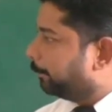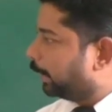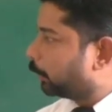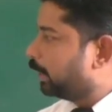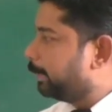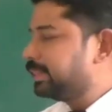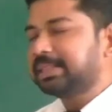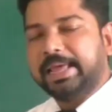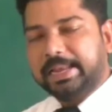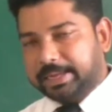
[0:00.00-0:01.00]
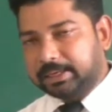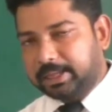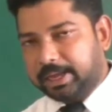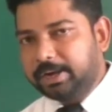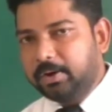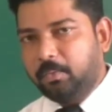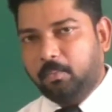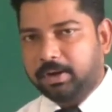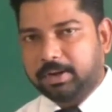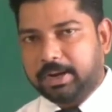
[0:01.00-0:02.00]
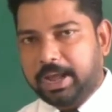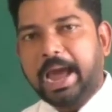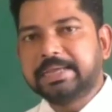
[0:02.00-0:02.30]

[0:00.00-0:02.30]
Petroleum is lighter than water.